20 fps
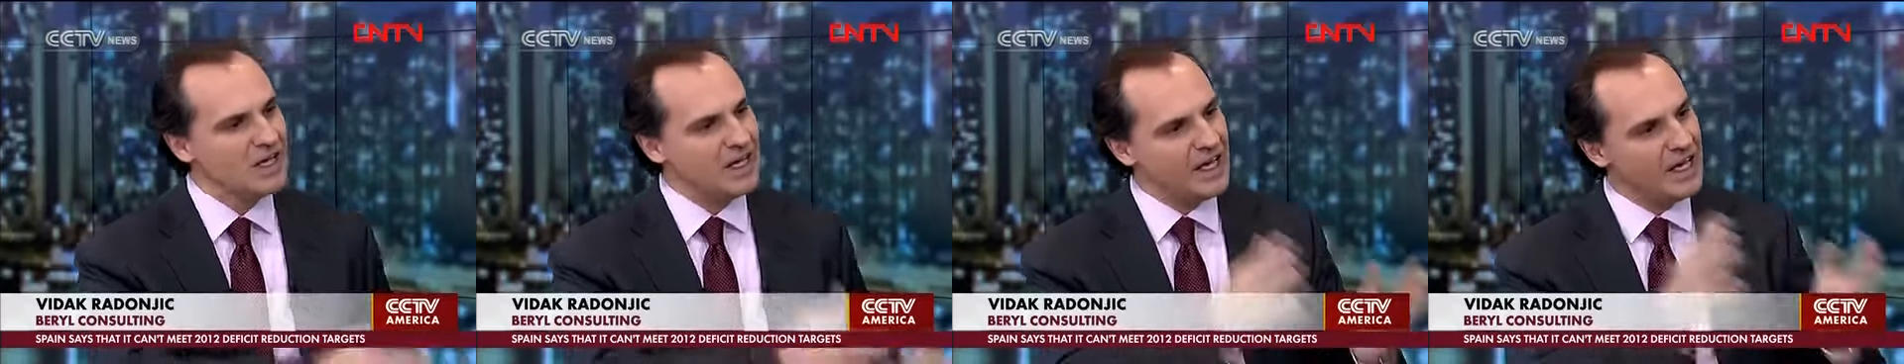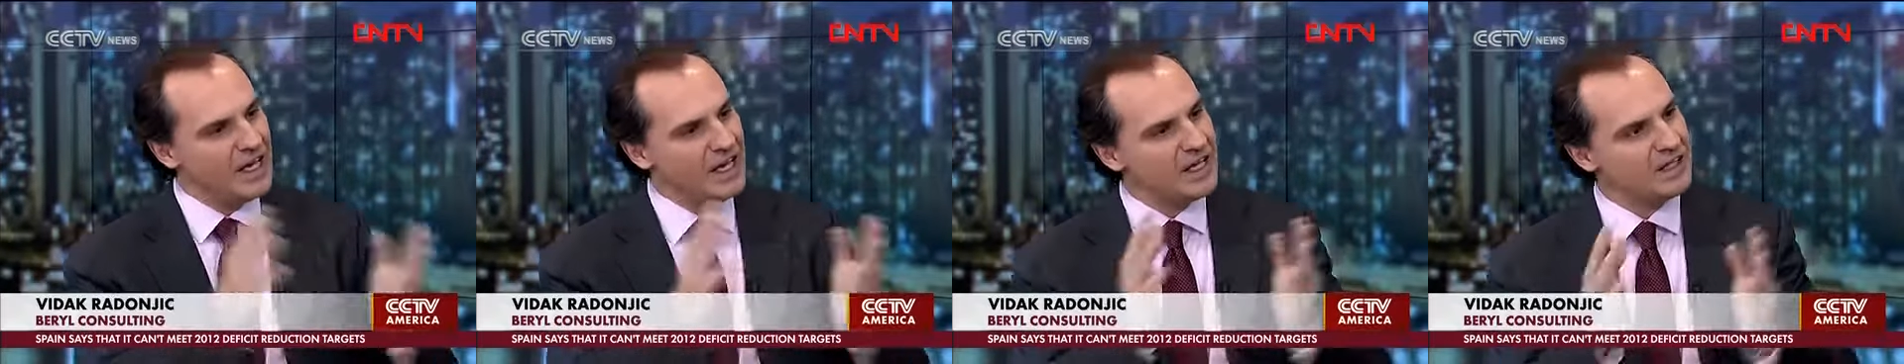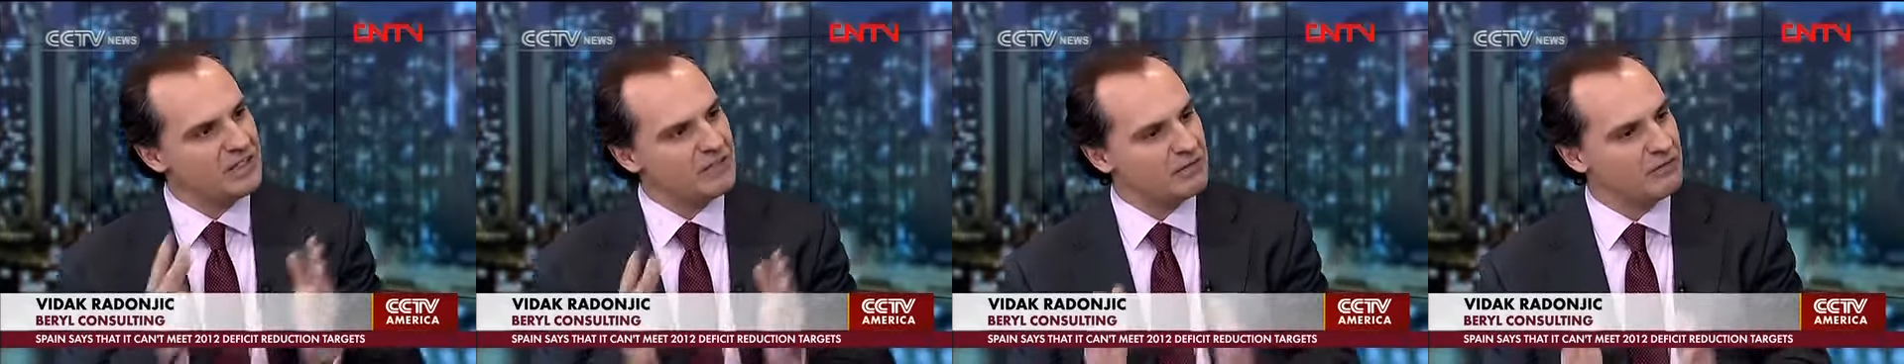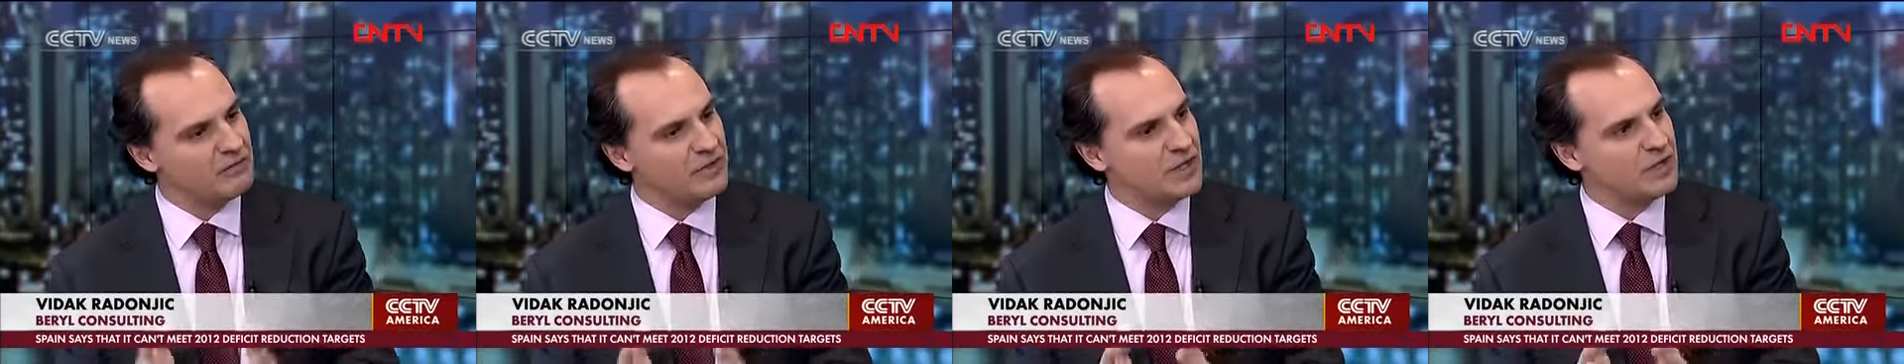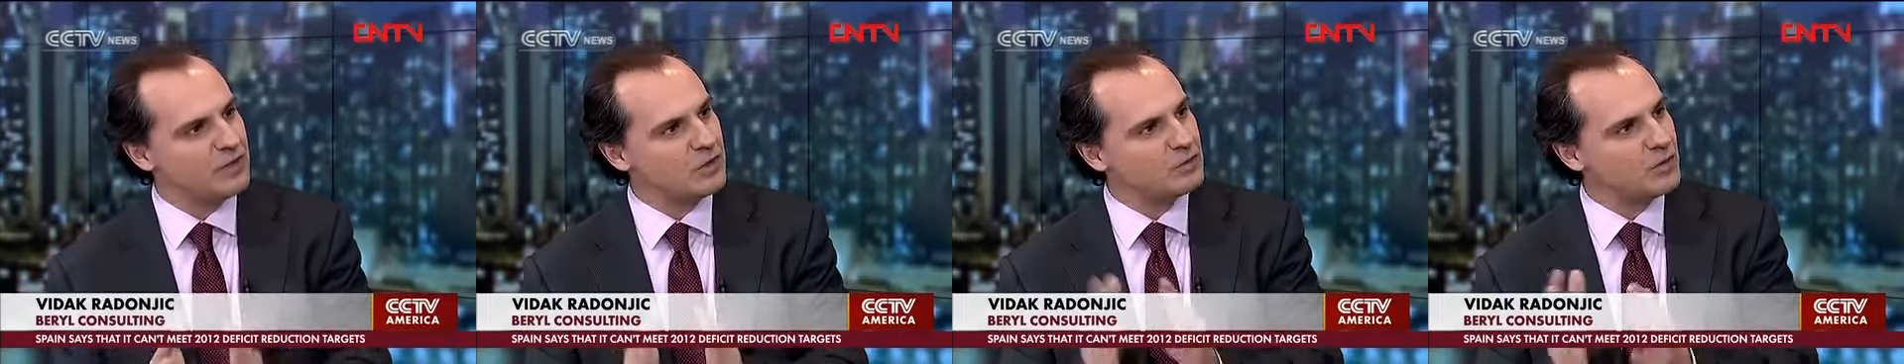and
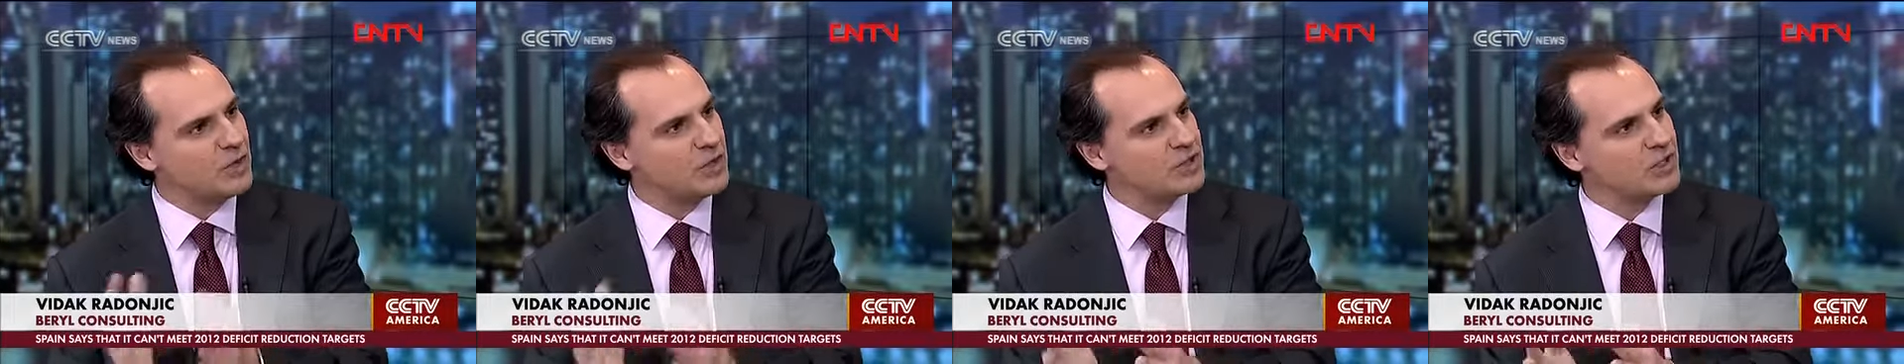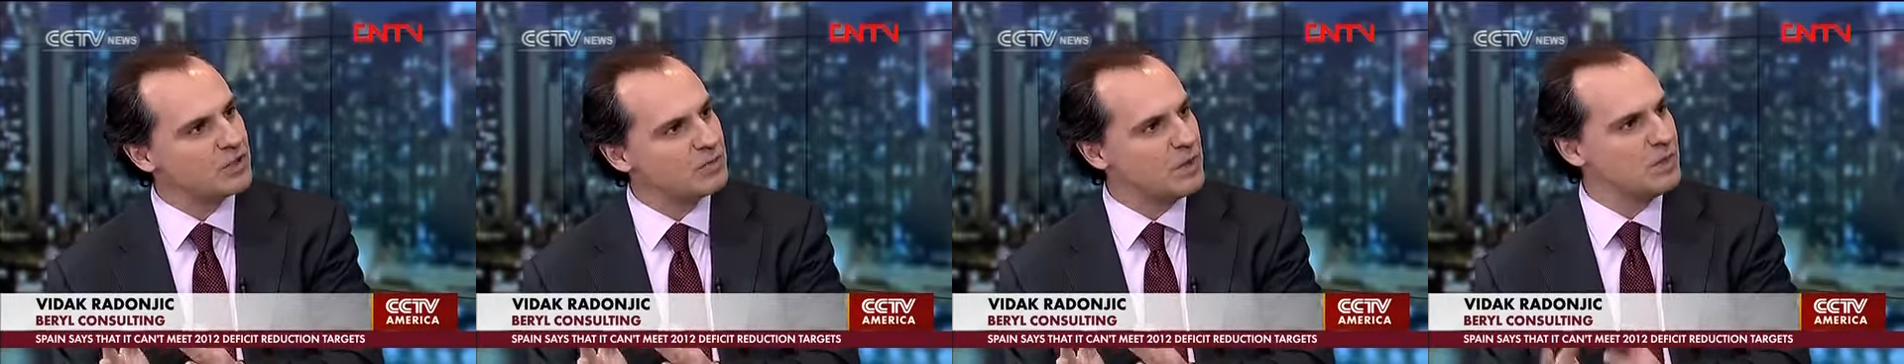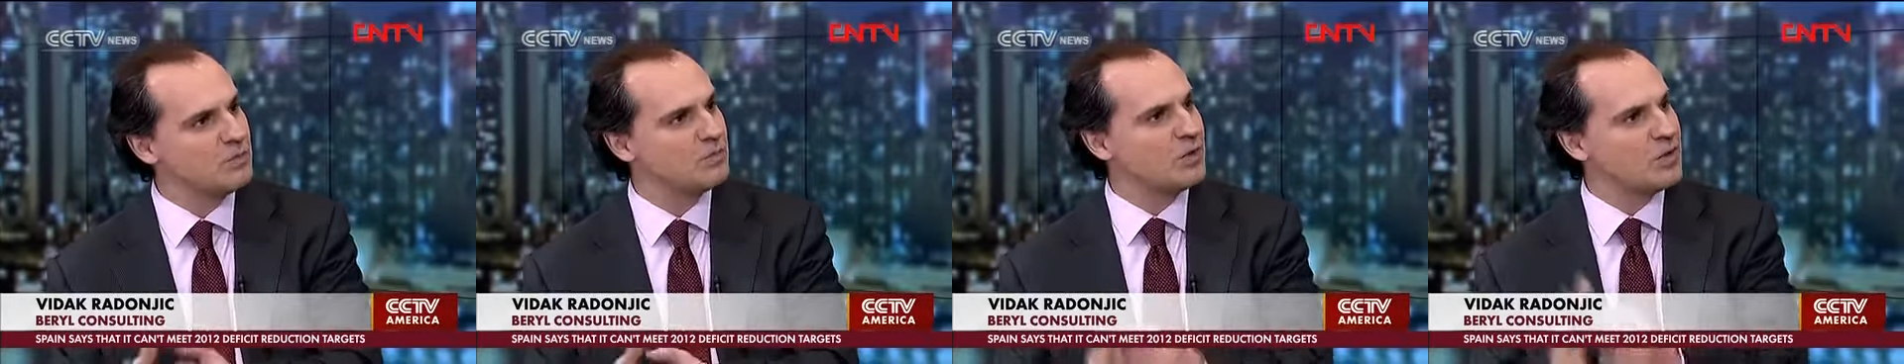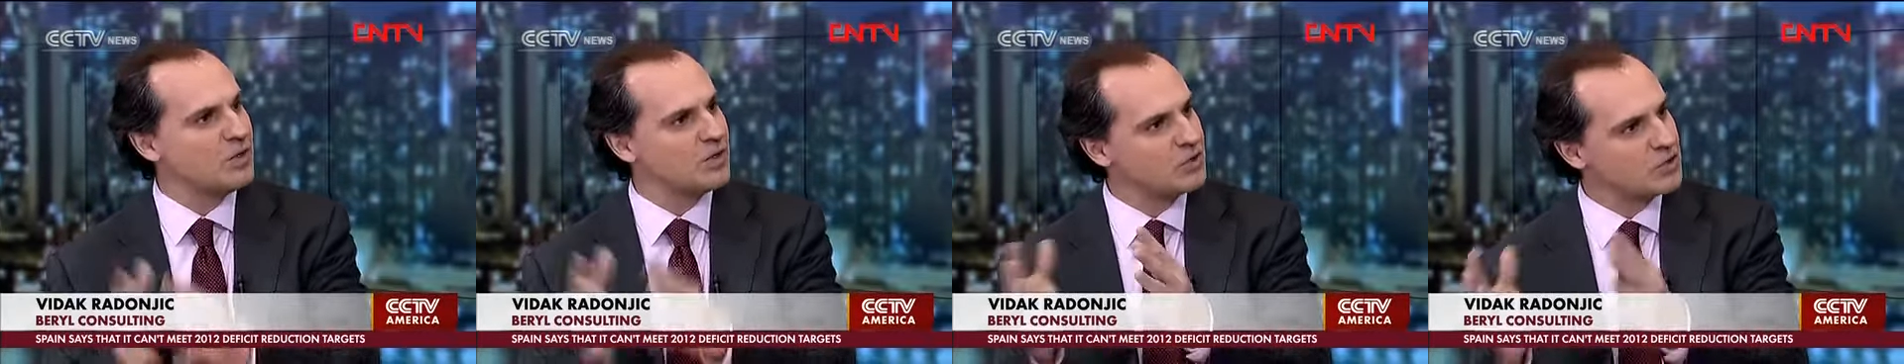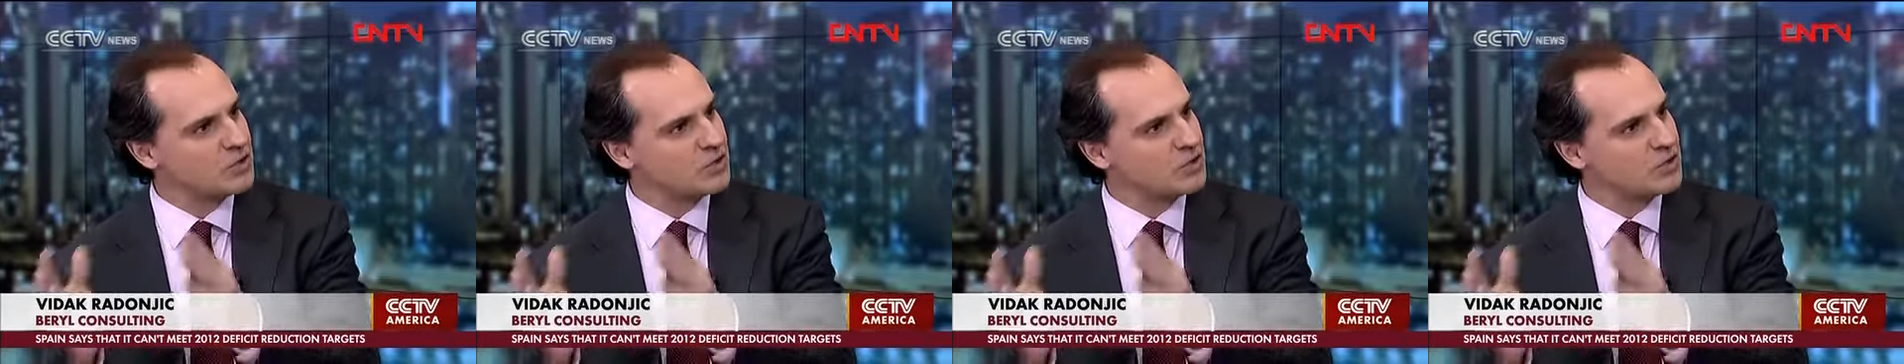very rigid people,